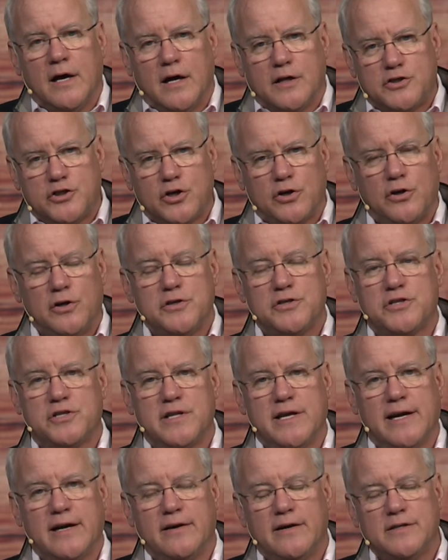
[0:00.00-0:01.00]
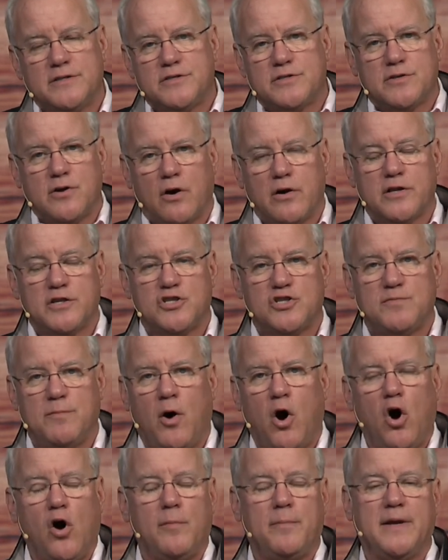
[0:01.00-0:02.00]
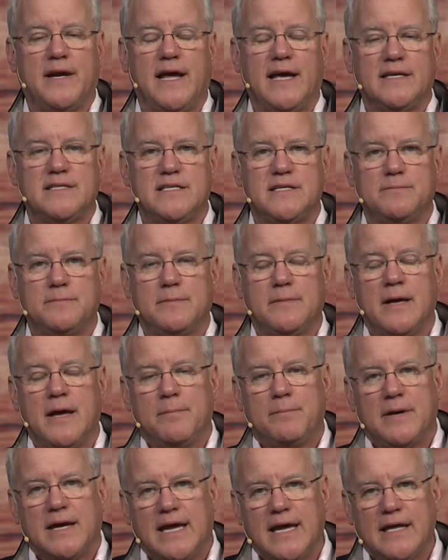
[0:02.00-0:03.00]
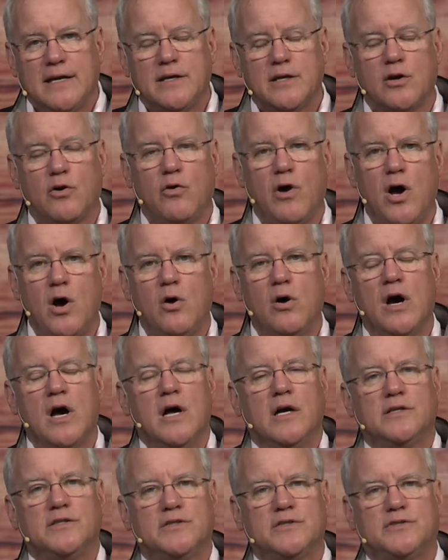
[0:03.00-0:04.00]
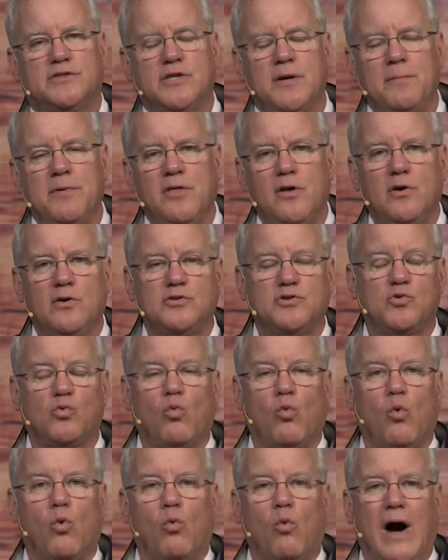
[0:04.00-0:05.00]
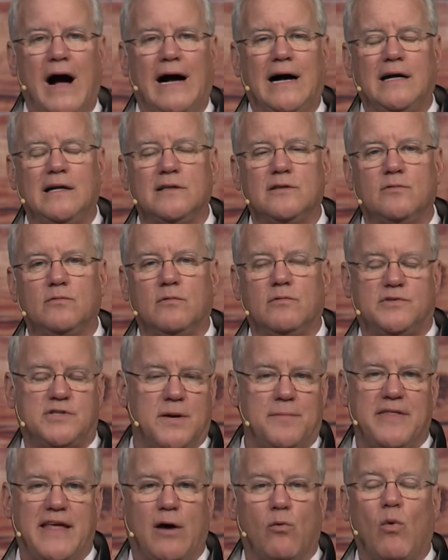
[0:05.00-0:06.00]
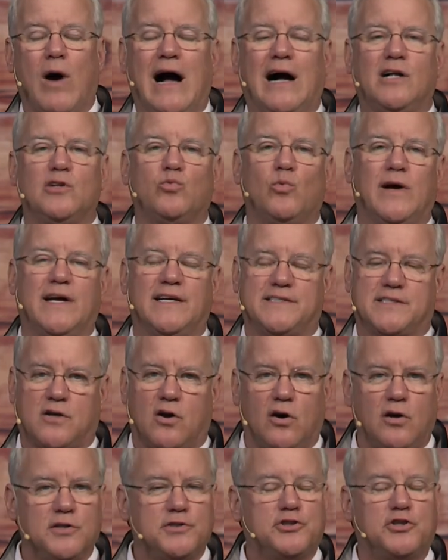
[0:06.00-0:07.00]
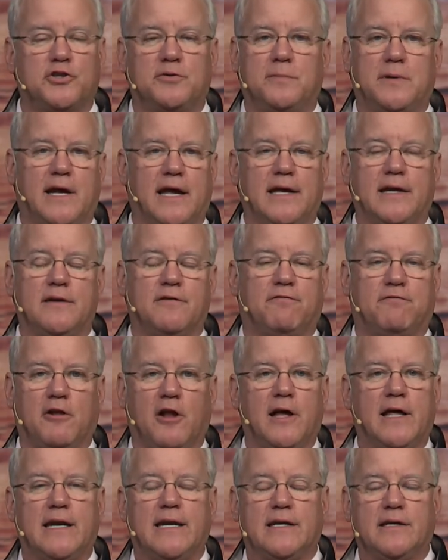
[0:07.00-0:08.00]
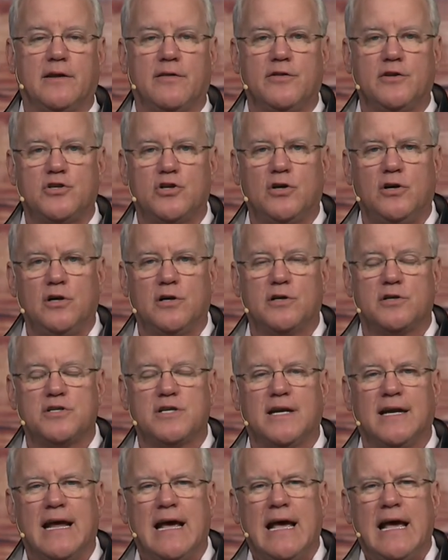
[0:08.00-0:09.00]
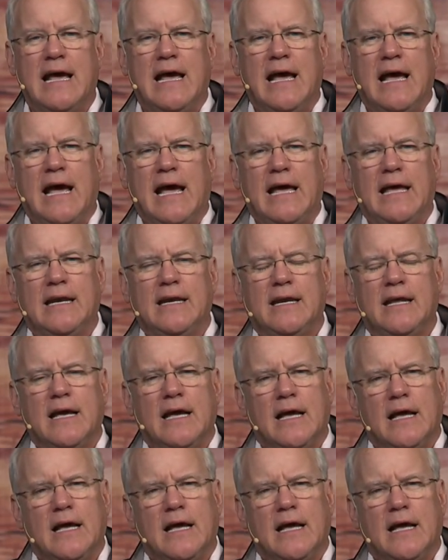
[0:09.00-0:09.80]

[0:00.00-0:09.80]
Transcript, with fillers: a, church there, it started small, but as it began to grow, some of those wild, some of that Wild West culture began to flood into the church. And, and